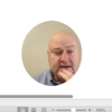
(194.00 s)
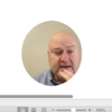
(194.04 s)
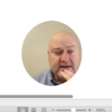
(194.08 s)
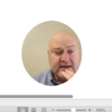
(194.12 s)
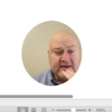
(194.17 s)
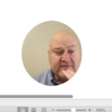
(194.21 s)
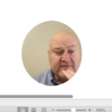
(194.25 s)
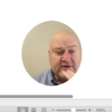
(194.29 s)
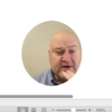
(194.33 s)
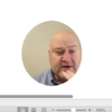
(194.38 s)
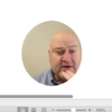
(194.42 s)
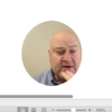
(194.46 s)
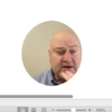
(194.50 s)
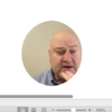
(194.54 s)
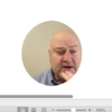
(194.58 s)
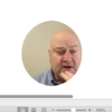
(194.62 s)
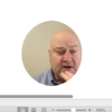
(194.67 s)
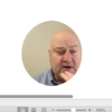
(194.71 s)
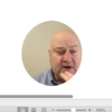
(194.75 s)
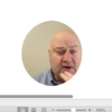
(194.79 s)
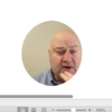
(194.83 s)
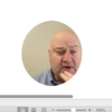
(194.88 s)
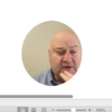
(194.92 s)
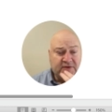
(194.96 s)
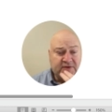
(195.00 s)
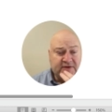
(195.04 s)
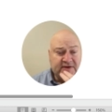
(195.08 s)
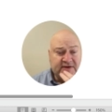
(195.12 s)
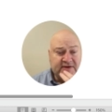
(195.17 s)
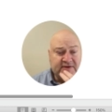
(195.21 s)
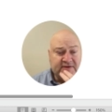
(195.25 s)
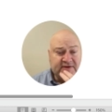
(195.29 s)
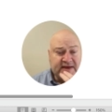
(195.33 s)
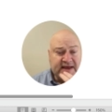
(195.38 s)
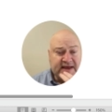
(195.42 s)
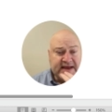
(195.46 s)
If our cost
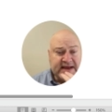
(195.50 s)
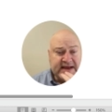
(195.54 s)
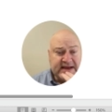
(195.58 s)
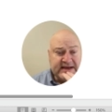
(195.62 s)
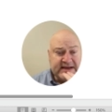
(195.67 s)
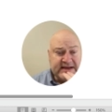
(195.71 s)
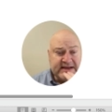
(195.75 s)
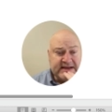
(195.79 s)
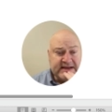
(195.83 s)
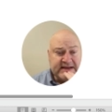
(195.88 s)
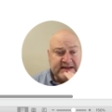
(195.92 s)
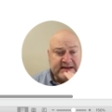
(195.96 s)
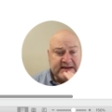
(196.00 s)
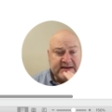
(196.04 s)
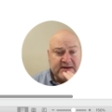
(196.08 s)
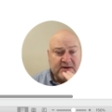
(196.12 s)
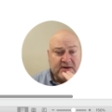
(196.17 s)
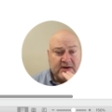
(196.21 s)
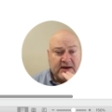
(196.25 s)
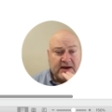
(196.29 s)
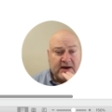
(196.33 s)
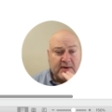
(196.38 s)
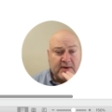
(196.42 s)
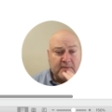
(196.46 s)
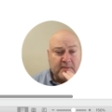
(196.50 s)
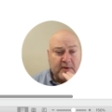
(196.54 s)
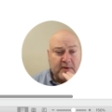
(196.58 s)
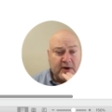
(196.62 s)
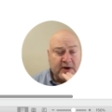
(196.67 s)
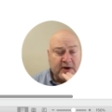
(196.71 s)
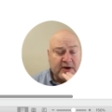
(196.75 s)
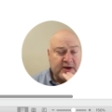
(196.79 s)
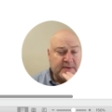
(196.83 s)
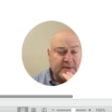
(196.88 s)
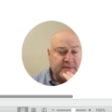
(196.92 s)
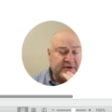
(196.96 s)
is 80, our
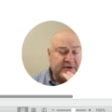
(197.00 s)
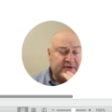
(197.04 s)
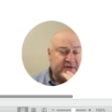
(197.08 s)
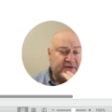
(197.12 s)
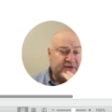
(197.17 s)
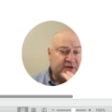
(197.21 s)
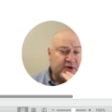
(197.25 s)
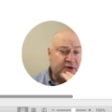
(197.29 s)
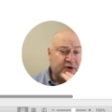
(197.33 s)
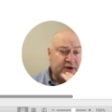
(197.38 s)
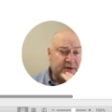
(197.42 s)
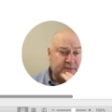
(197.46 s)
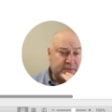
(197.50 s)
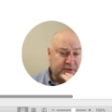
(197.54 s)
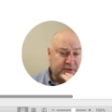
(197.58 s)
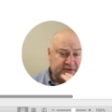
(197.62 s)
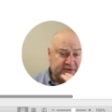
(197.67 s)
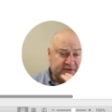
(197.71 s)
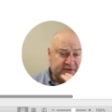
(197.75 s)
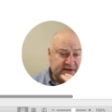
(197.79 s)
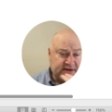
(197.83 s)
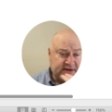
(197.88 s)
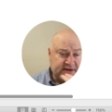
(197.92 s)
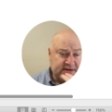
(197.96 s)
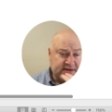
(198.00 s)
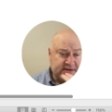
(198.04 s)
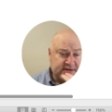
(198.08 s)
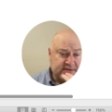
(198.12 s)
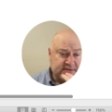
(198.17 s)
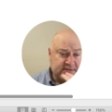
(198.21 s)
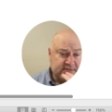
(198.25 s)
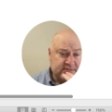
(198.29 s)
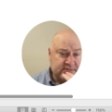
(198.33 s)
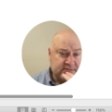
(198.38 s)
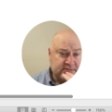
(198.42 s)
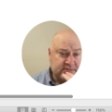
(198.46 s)
markup is 30%.
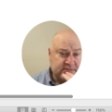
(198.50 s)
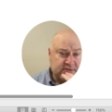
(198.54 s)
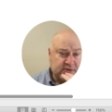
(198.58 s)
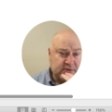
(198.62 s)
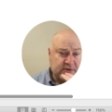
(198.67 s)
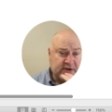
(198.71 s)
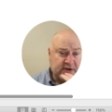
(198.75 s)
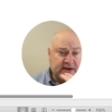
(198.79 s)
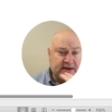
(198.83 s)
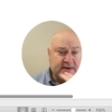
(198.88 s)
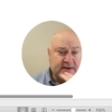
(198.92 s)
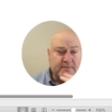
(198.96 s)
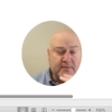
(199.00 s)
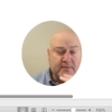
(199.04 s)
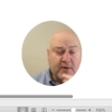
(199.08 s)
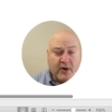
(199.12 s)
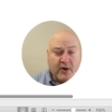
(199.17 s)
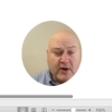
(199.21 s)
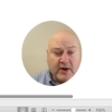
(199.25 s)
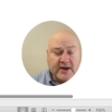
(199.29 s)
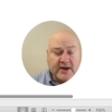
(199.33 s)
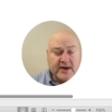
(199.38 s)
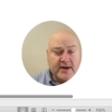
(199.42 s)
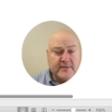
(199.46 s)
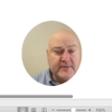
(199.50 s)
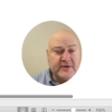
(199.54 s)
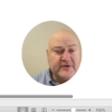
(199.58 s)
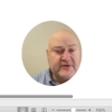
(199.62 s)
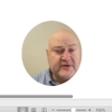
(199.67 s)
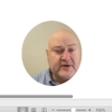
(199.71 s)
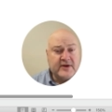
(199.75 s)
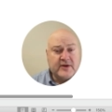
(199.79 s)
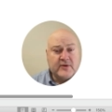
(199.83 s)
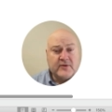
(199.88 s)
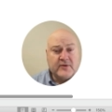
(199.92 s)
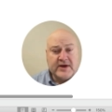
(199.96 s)
Okay, markup is
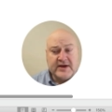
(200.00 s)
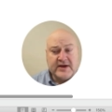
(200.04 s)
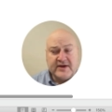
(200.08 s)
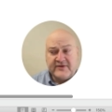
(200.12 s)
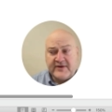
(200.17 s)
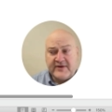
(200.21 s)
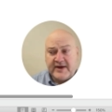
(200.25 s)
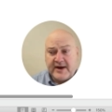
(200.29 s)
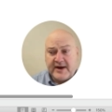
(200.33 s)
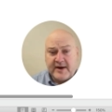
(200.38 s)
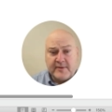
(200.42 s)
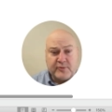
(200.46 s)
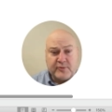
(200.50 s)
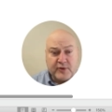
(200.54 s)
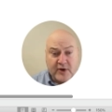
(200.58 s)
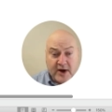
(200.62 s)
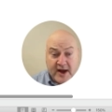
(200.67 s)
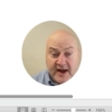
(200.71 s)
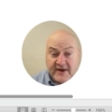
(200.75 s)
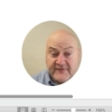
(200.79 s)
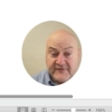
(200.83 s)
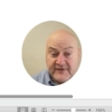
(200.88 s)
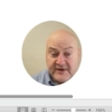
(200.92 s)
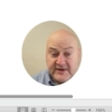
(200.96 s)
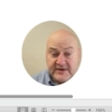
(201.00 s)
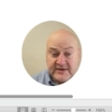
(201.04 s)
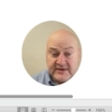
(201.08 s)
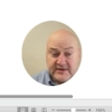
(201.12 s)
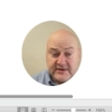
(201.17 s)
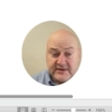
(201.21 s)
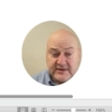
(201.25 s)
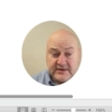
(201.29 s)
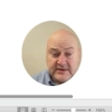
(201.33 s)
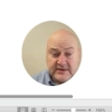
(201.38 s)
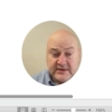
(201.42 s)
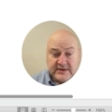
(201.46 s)
another way to say our profit
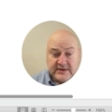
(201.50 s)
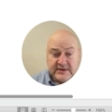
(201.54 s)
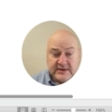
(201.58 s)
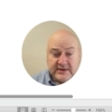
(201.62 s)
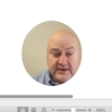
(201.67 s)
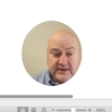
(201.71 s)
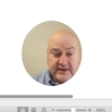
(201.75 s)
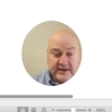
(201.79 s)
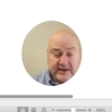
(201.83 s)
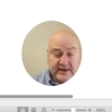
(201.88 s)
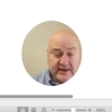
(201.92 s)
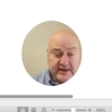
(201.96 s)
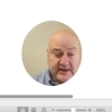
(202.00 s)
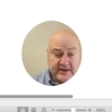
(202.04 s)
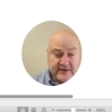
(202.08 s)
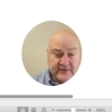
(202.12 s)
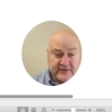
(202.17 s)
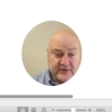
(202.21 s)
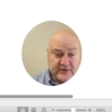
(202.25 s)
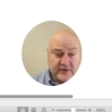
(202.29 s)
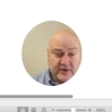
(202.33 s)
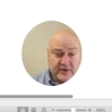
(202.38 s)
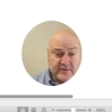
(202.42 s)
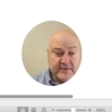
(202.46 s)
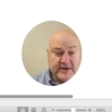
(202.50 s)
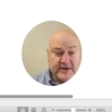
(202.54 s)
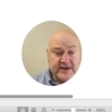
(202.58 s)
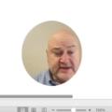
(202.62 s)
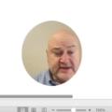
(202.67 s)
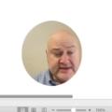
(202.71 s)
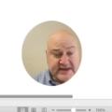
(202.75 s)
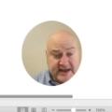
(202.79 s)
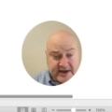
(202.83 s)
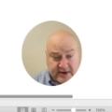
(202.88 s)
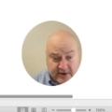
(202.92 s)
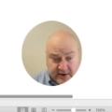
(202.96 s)
is going to be
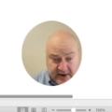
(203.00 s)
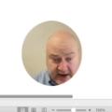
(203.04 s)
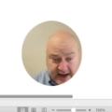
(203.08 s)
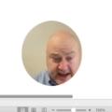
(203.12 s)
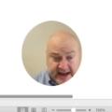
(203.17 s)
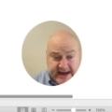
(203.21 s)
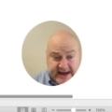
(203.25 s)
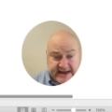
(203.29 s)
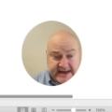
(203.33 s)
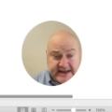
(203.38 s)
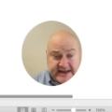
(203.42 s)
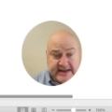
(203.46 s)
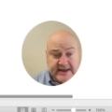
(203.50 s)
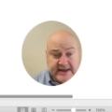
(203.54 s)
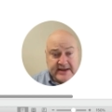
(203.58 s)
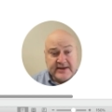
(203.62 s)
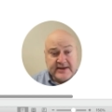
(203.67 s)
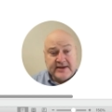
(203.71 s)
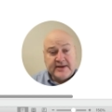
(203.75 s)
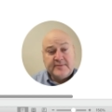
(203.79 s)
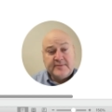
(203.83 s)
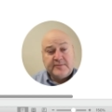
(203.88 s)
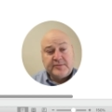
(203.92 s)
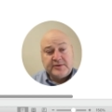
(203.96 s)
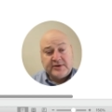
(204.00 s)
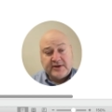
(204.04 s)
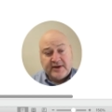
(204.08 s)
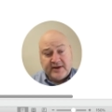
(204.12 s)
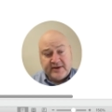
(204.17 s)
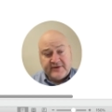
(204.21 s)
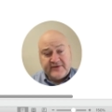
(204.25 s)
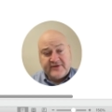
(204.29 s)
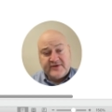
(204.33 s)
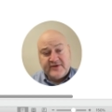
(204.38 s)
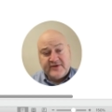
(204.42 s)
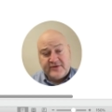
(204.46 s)
take our 80
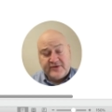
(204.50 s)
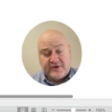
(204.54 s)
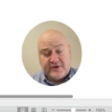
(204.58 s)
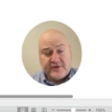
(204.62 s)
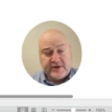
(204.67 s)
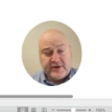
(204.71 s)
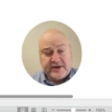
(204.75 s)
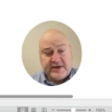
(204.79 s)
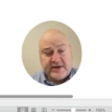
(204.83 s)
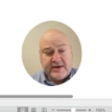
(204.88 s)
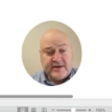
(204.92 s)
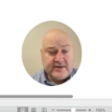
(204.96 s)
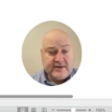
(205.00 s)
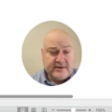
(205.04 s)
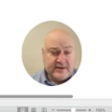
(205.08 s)
plus the 30%.